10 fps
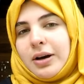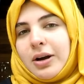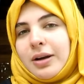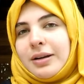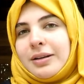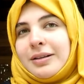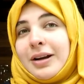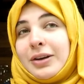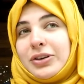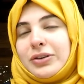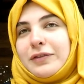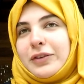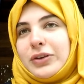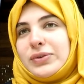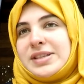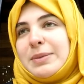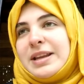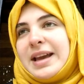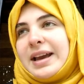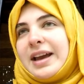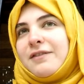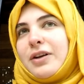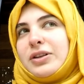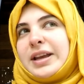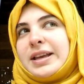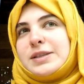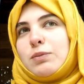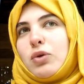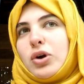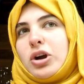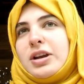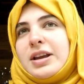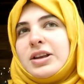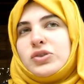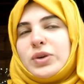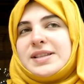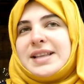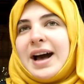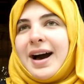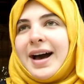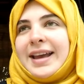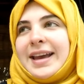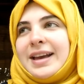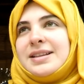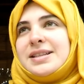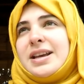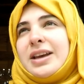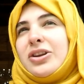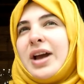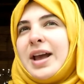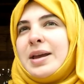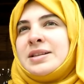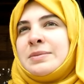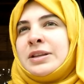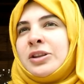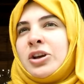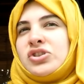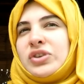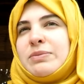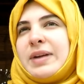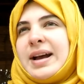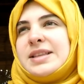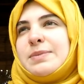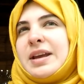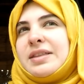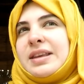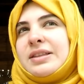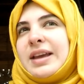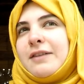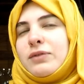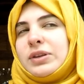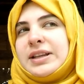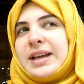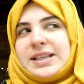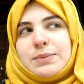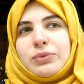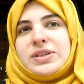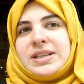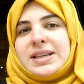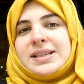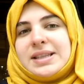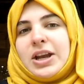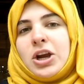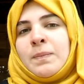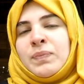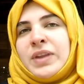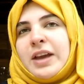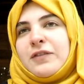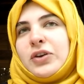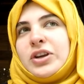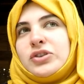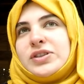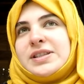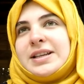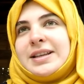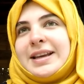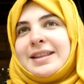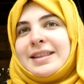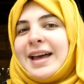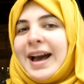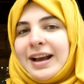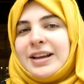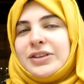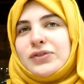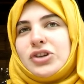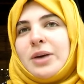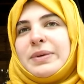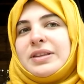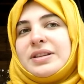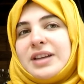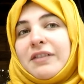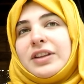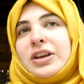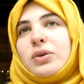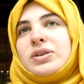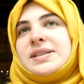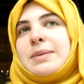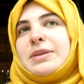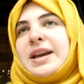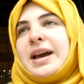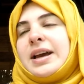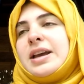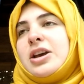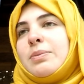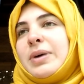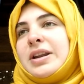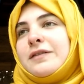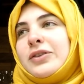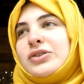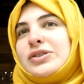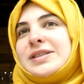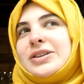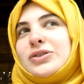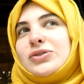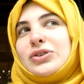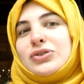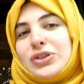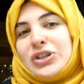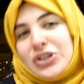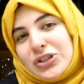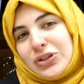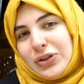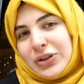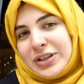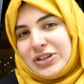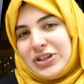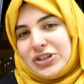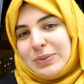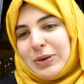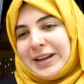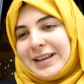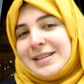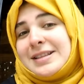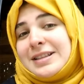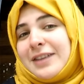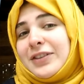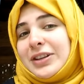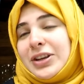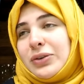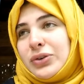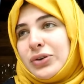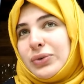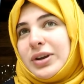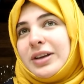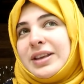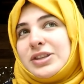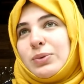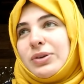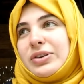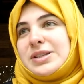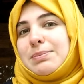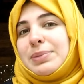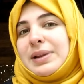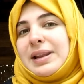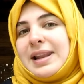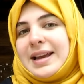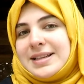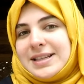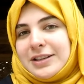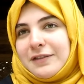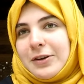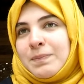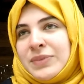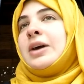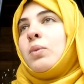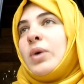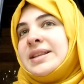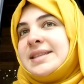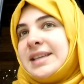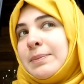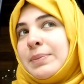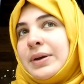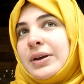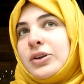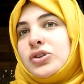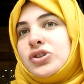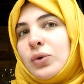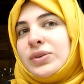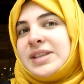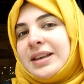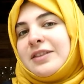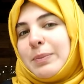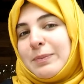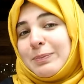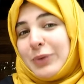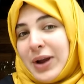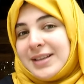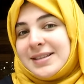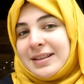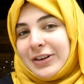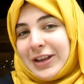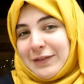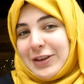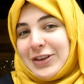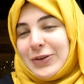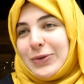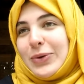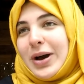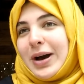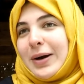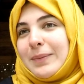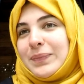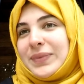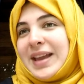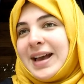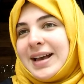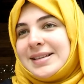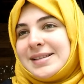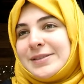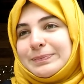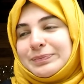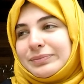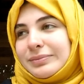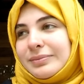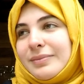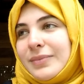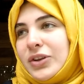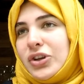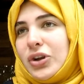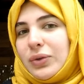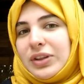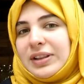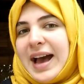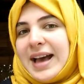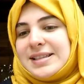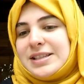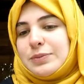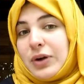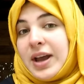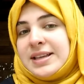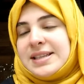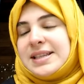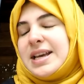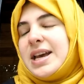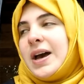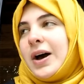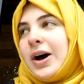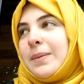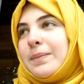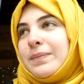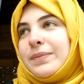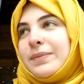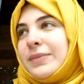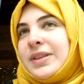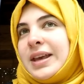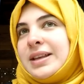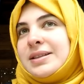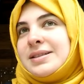are are good for you. Seminyak, I felt like it's more towards the high end. Not high end, I mean luxury brands, but I think they have really nice boutiques there. If you're interested in that kind of shopping, then definitely go to Seminyak. But if you're interested into the traditional Indonesian markets, then definitely go to Kuta. That's where there's plenty of them. One tip, don't take the price that they're giving you um, as you know the last price. Um, they